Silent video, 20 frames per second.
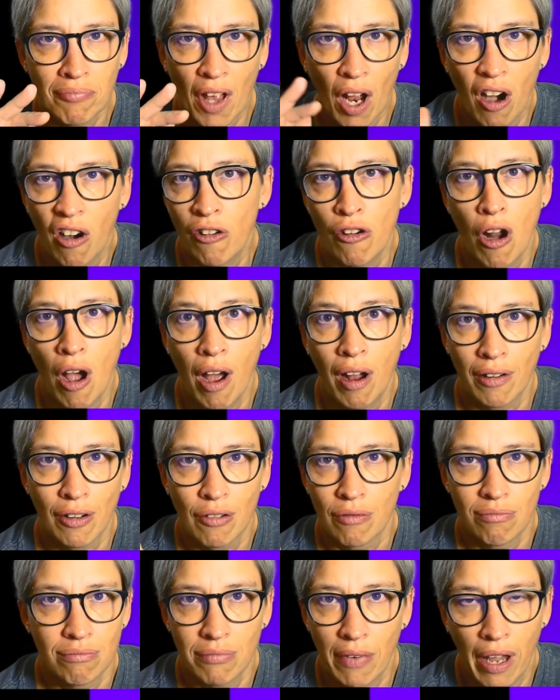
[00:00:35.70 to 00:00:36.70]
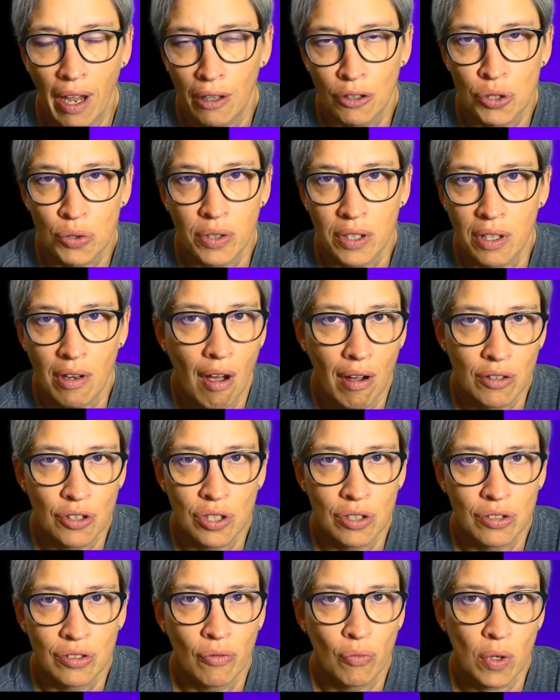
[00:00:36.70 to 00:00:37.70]
are not actually
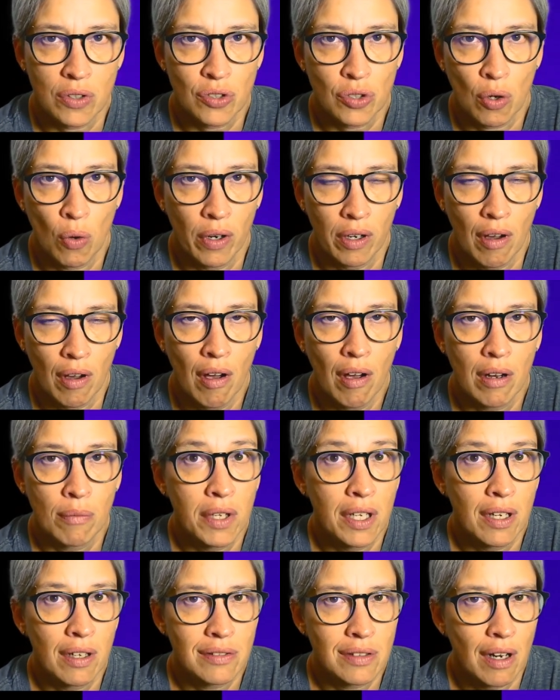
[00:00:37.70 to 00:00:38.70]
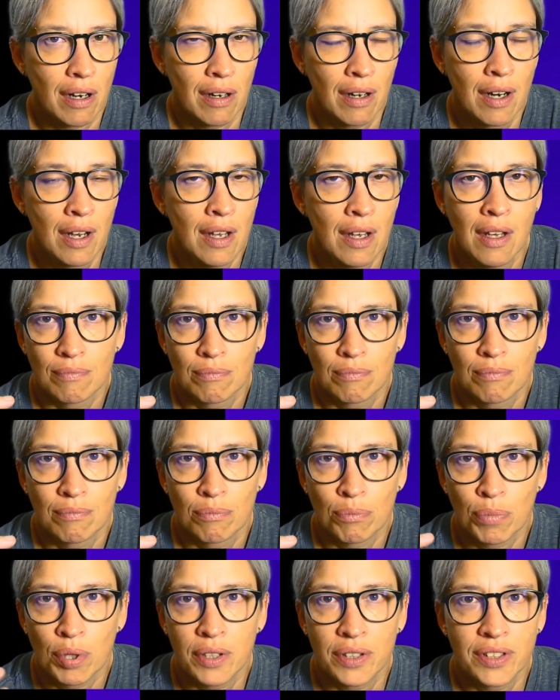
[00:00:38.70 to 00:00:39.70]
conscious of what's going on because our
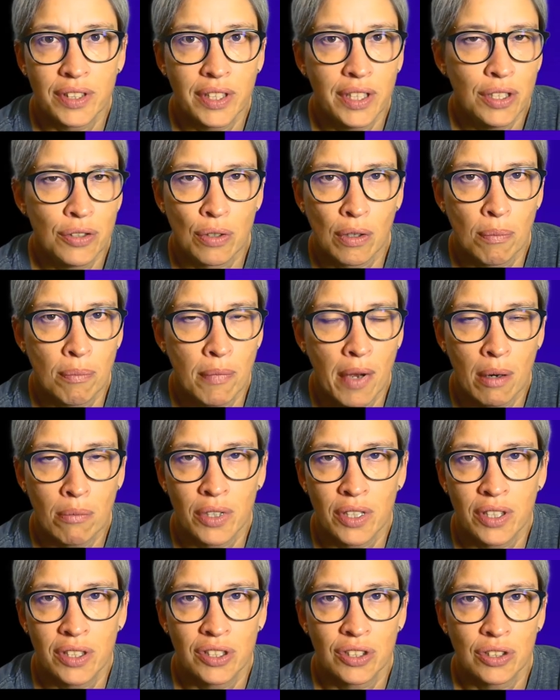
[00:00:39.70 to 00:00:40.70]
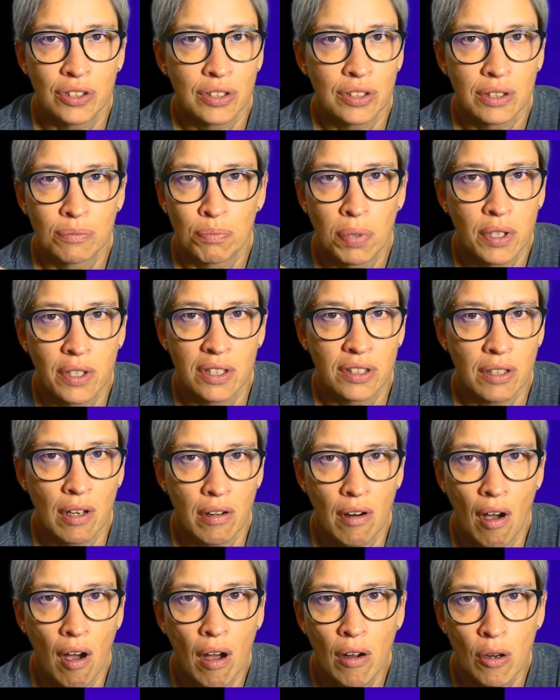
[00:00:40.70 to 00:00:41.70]
procedural memories just put us on
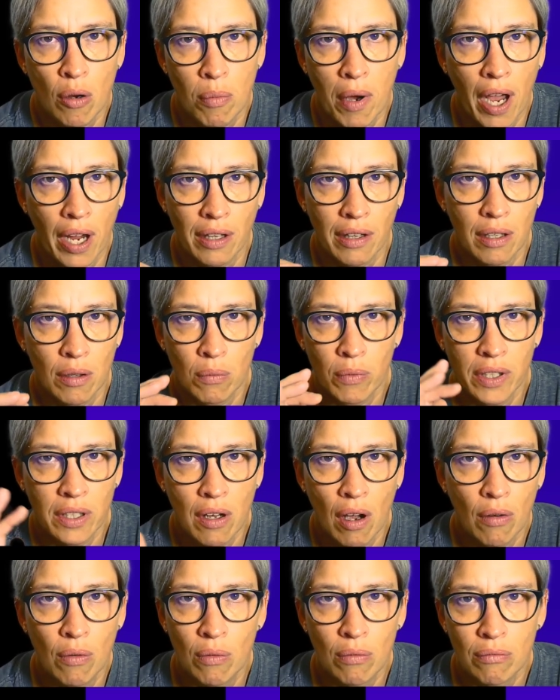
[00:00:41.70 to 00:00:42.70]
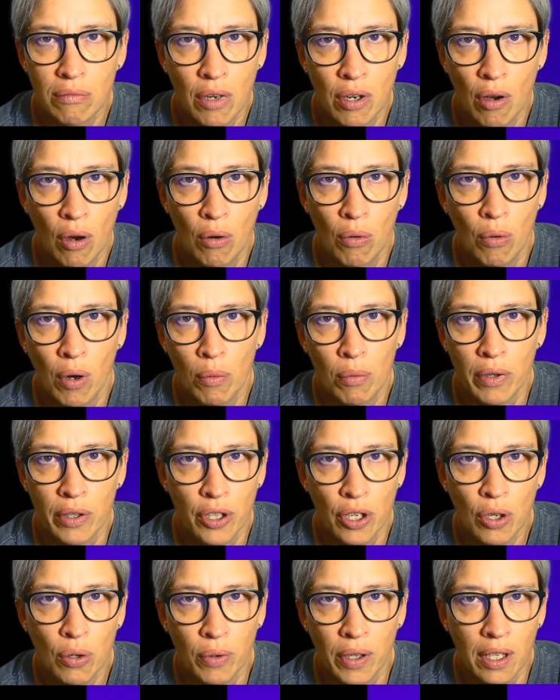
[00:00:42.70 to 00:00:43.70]
autopilot. We don't know what we're
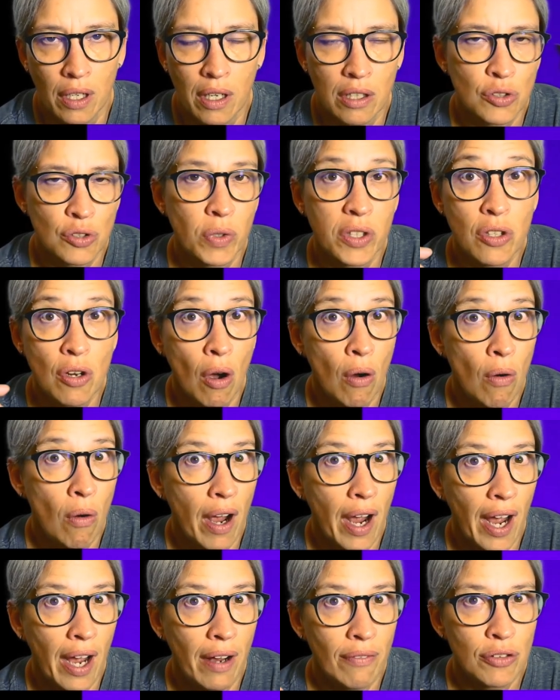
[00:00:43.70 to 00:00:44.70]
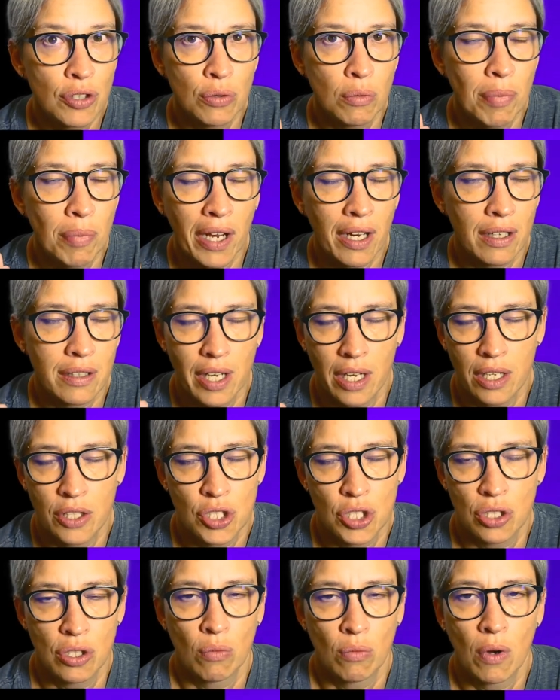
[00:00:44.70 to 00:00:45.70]
doing because we don't have to pay
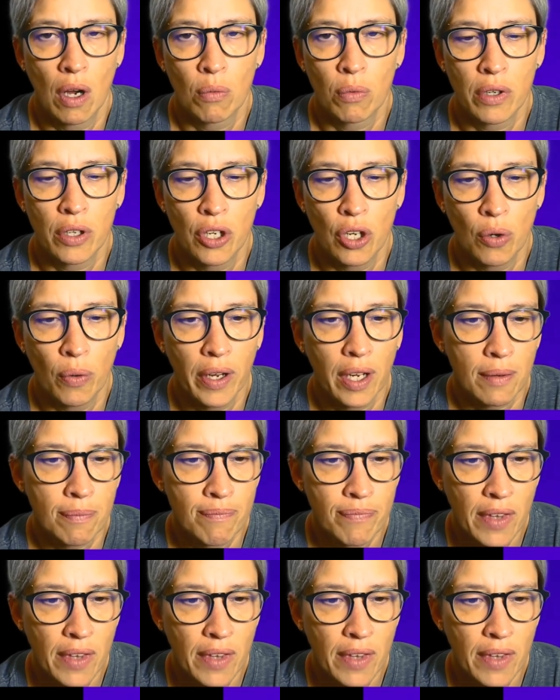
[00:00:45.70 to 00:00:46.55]
attention to what we're doing.